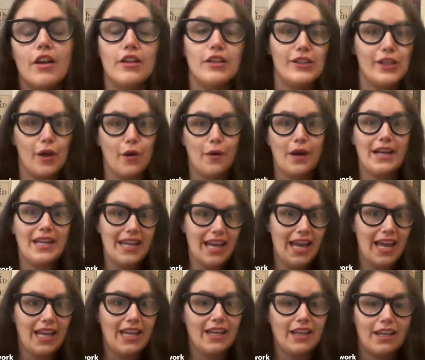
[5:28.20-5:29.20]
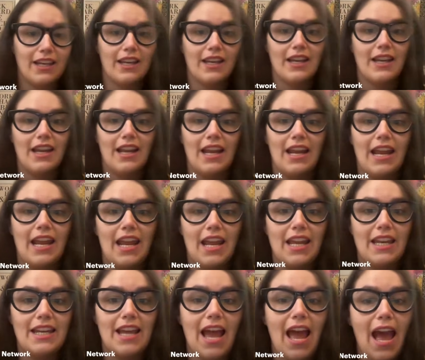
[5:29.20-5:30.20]
So again,
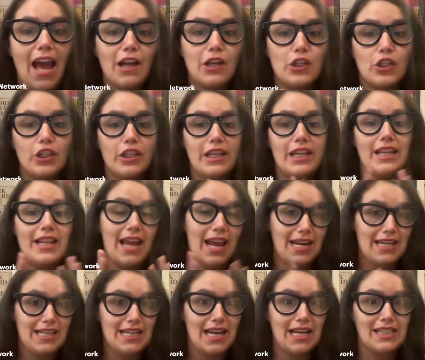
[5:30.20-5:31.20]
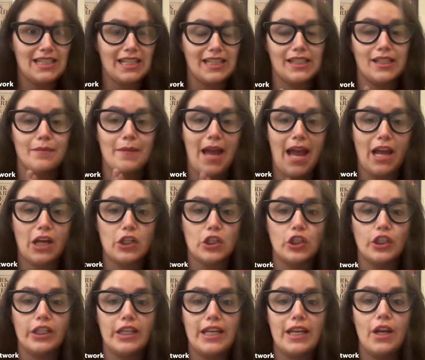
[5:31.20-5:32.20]
the ATS system
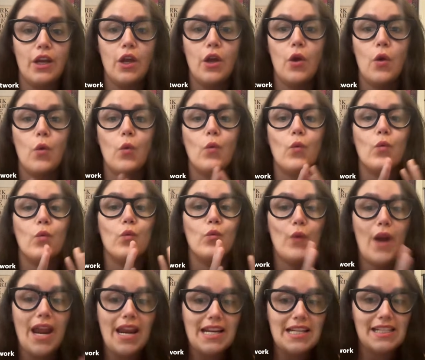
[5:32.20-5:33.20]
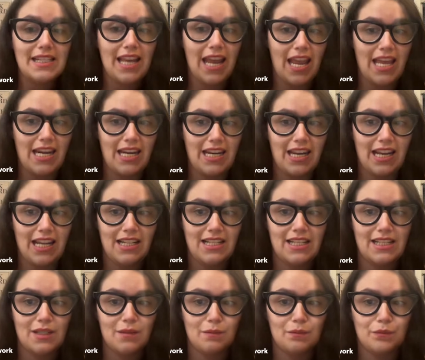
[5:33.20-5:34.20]
actually ranks
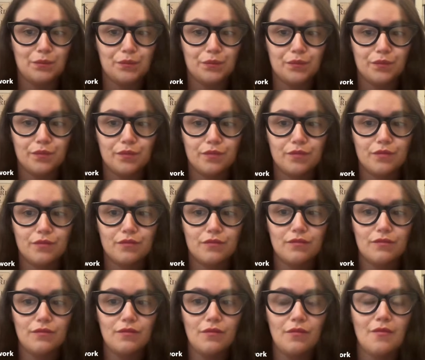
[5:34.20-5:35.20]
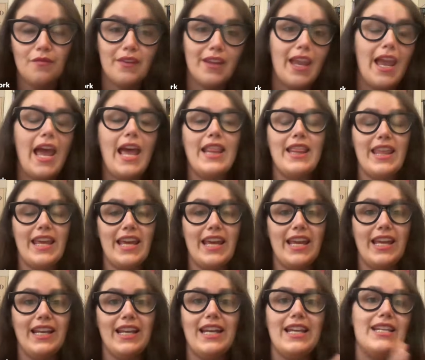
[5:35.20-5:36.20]
candidates and
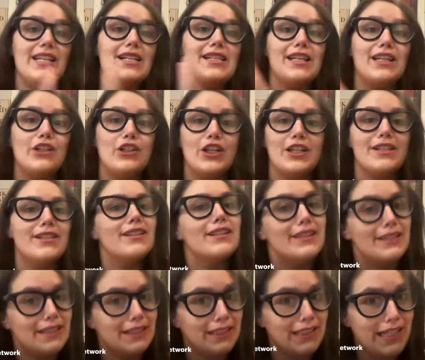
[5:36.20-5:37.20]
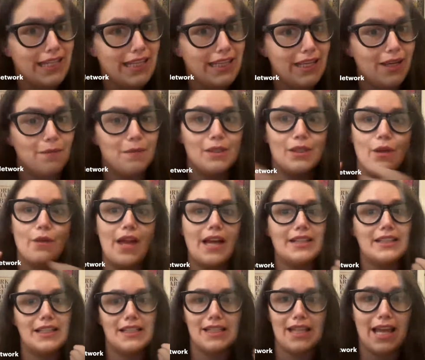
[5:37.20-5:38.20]
then it doesn't just delete them. So
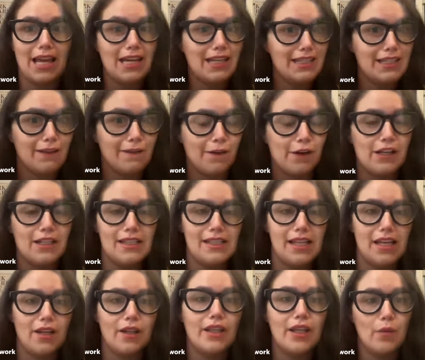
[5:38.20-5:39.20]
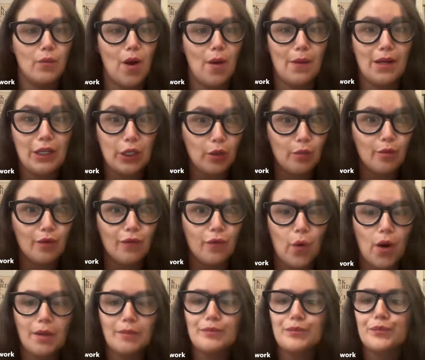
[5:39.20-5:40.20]
that's a slight difference than what we knew
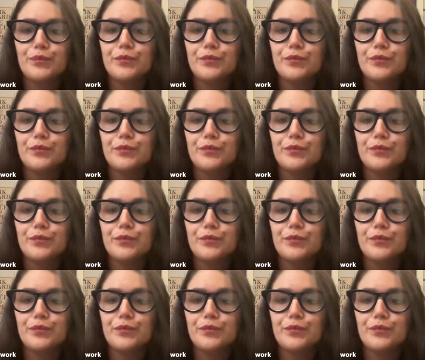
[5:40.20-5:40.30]
before.